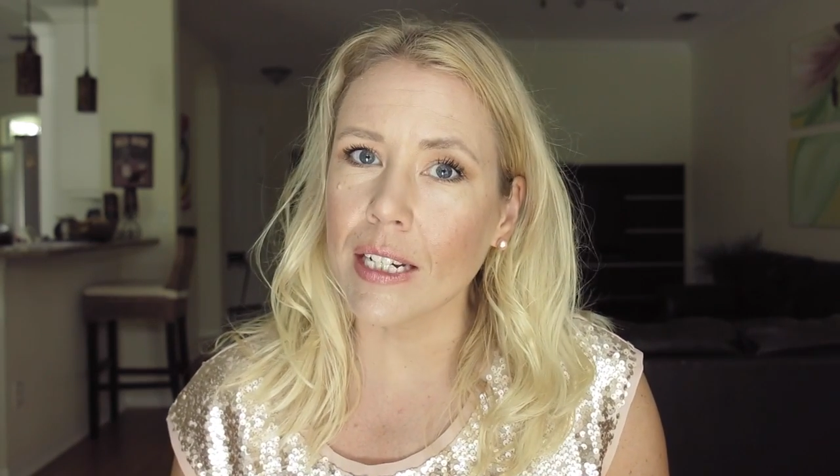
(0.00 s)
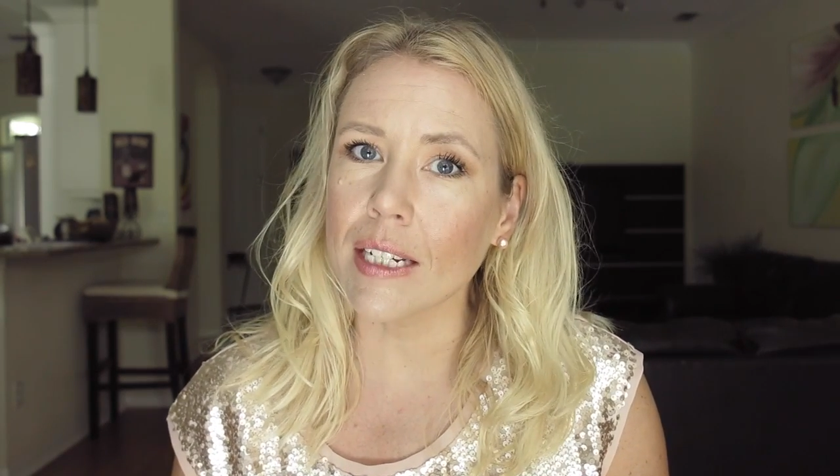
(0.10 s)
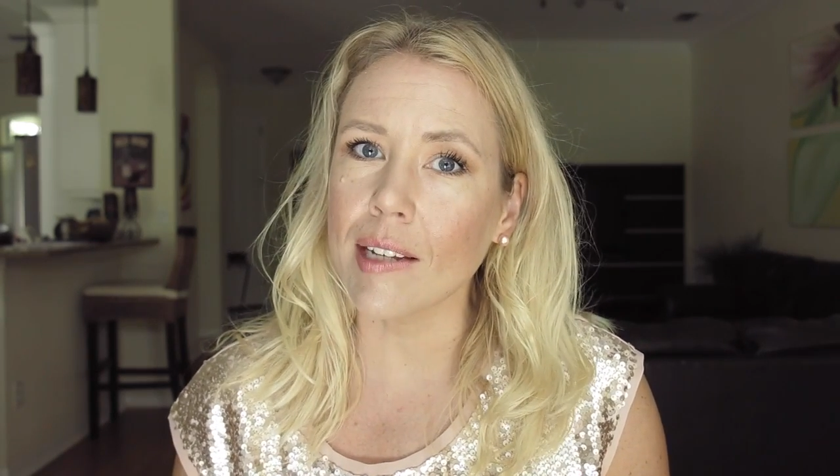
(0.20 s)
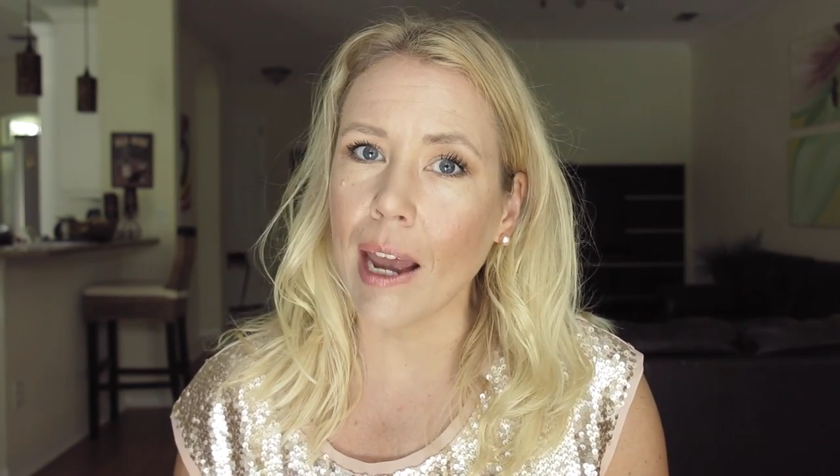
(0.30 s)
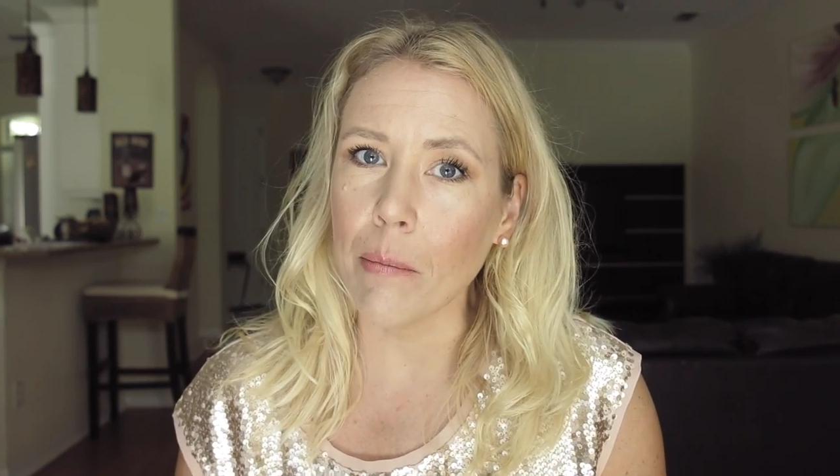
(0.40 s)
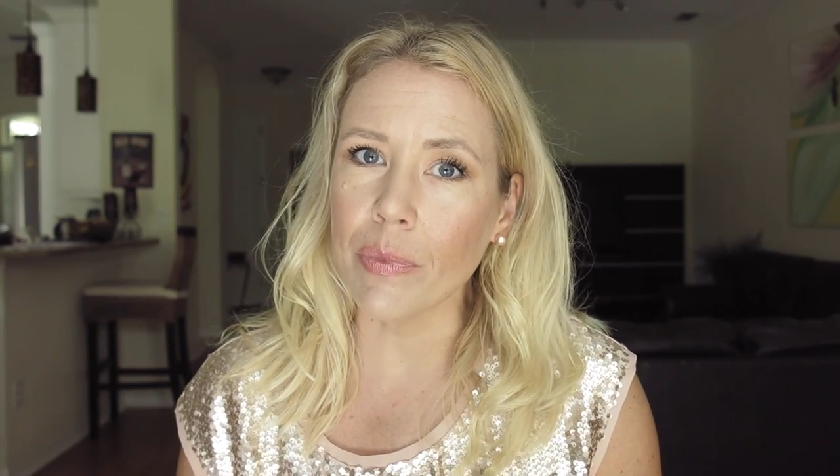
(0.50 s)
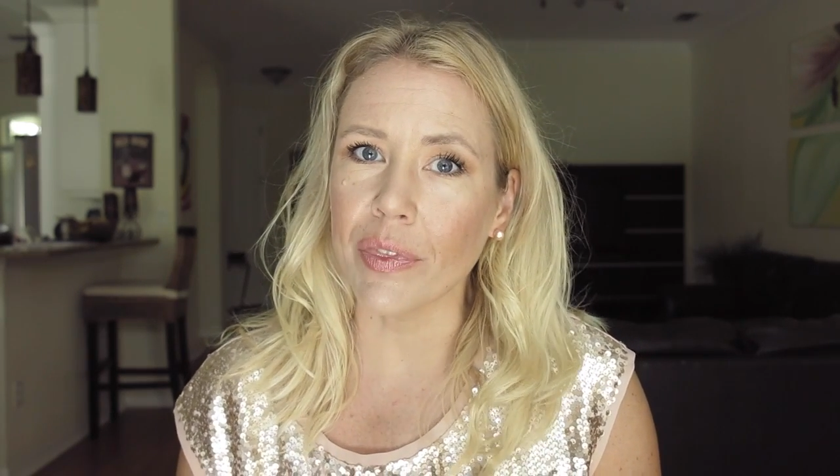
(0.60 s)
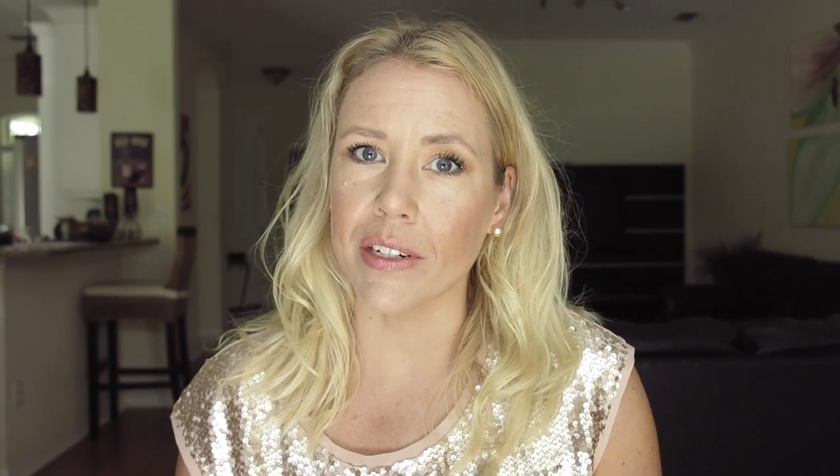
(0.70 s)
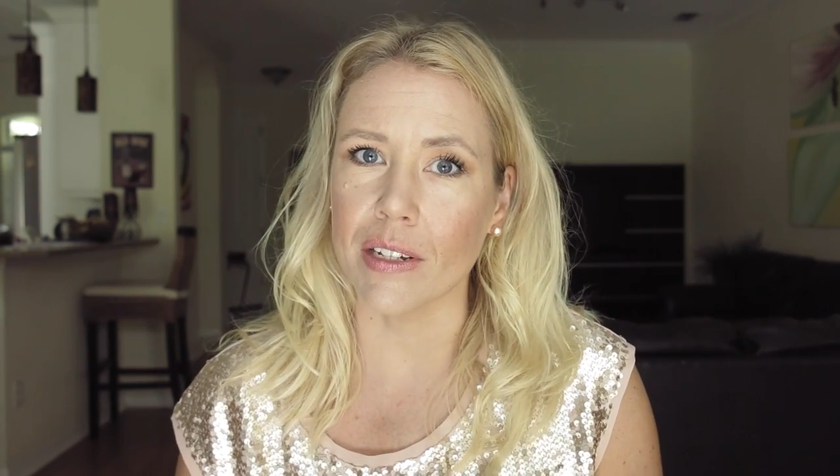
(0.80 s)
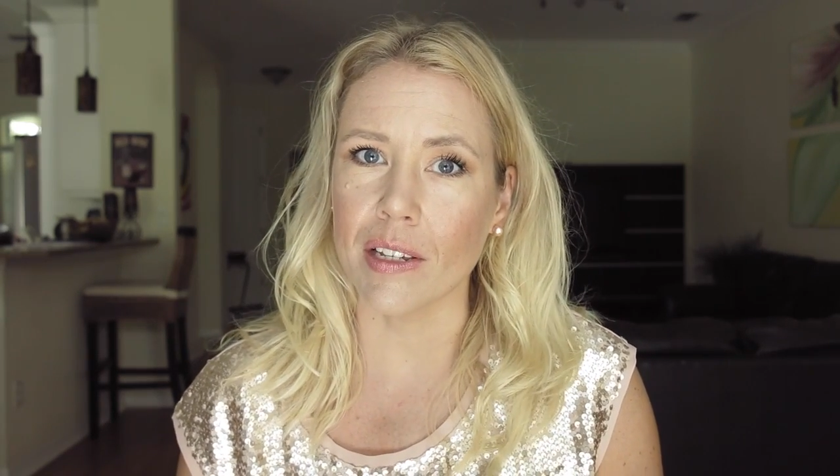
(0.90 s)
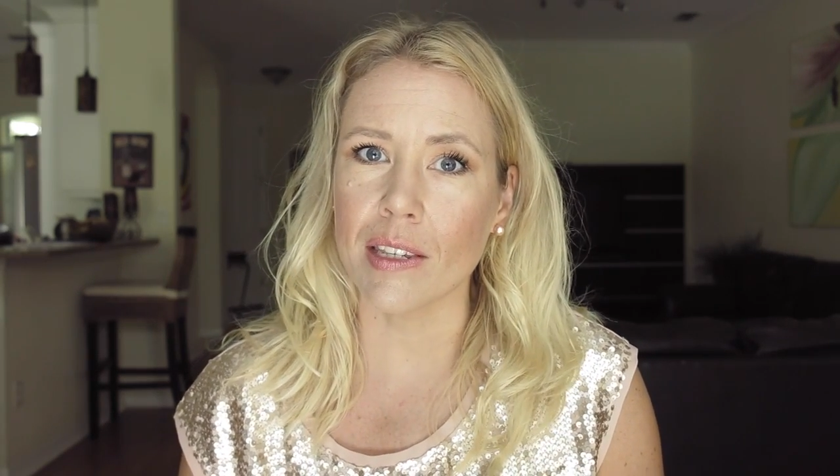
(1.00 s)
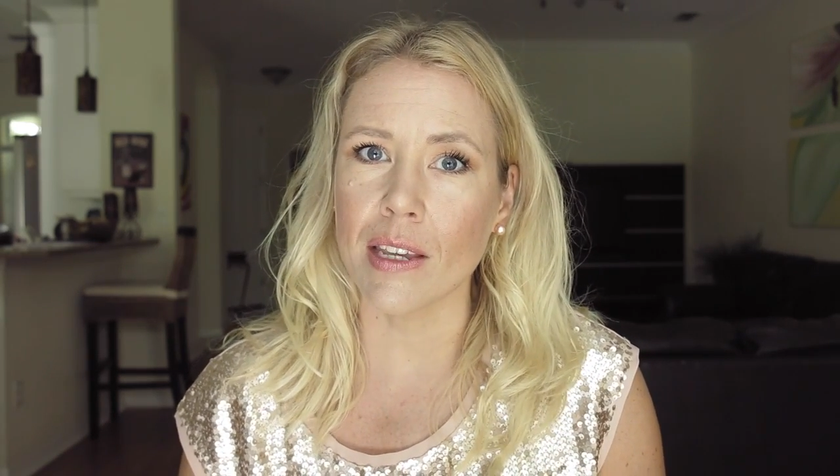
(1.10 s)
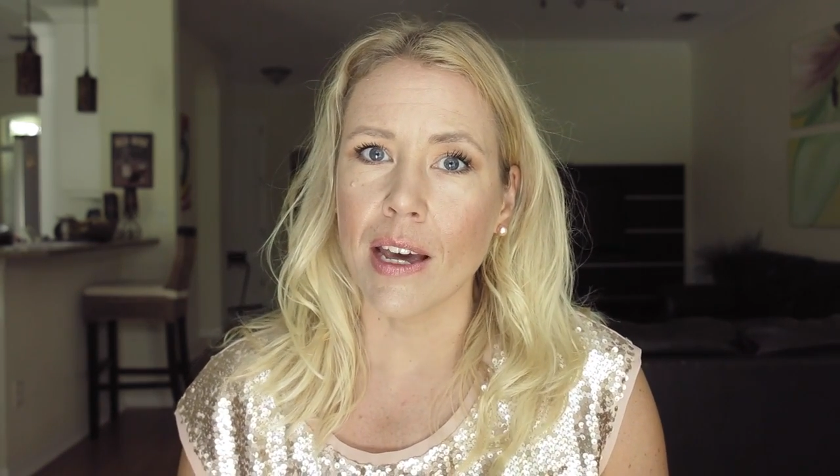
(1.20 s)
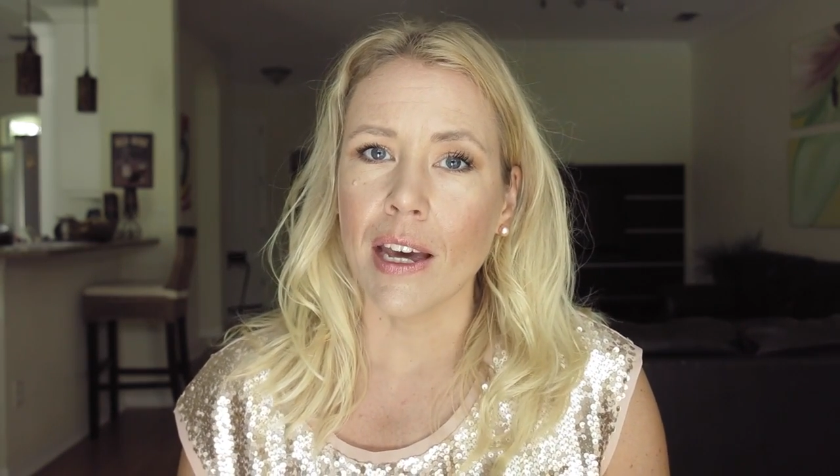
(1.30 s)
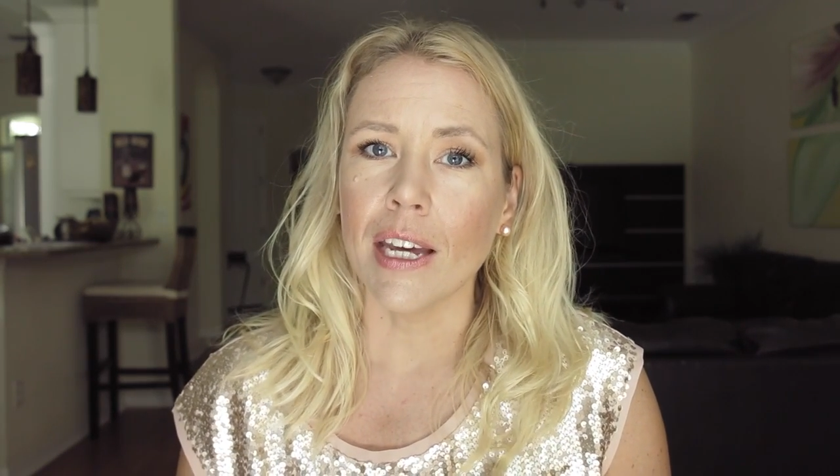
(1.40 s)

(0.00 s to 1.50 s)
attempt this